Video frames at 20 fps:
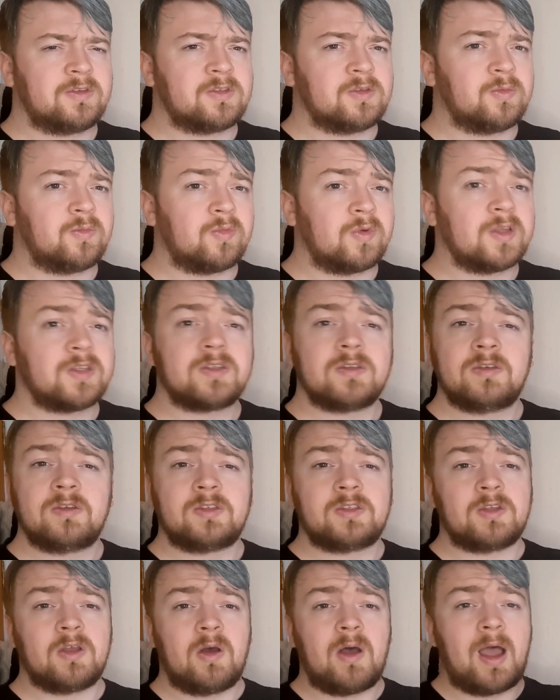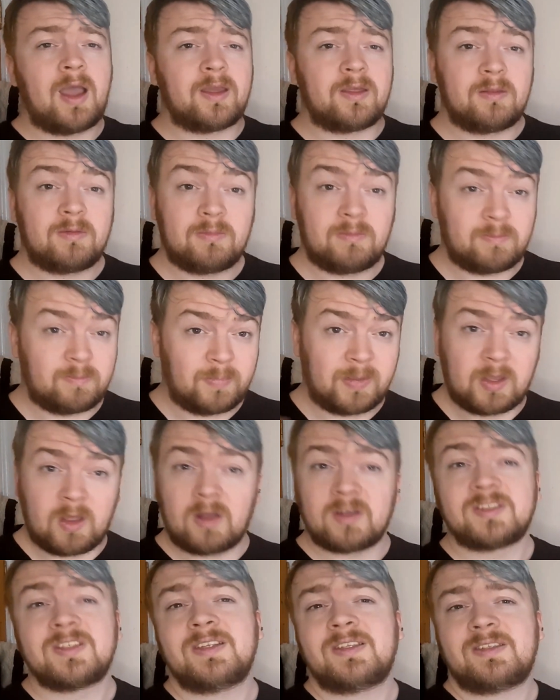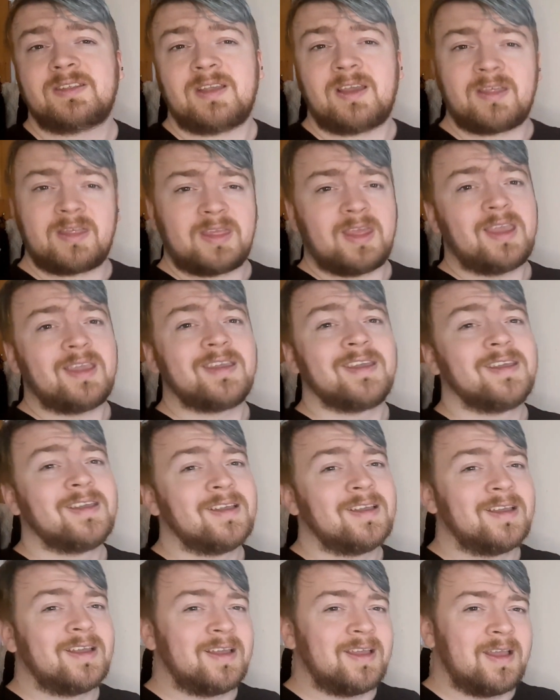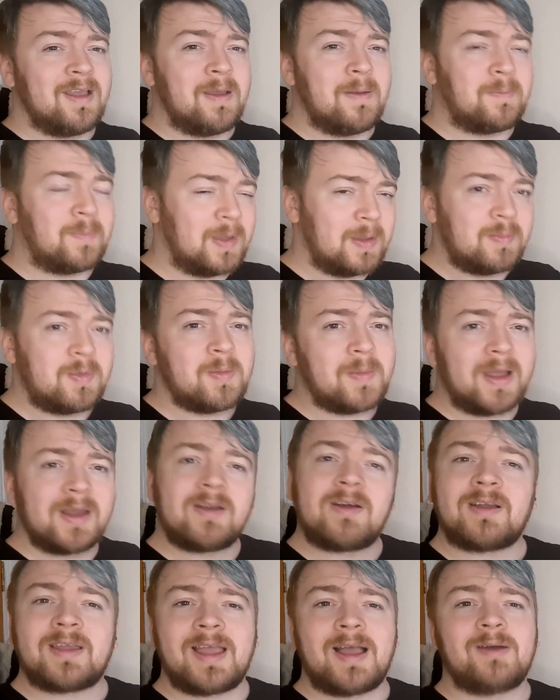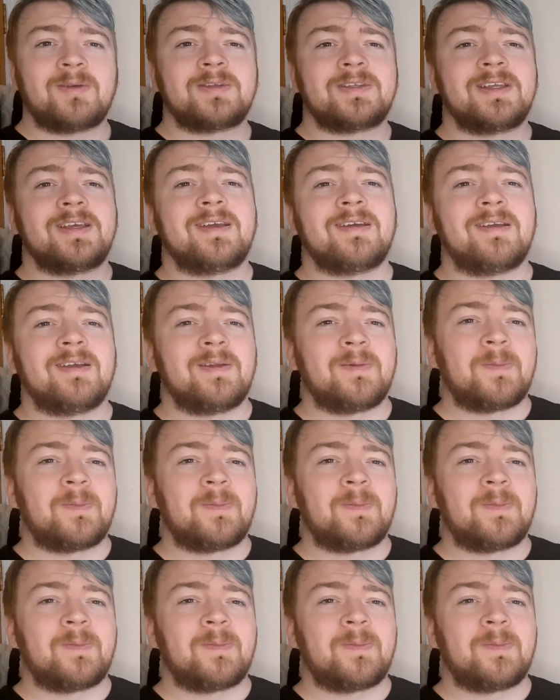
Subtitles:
some reason. So because it's a thing, people might not count it,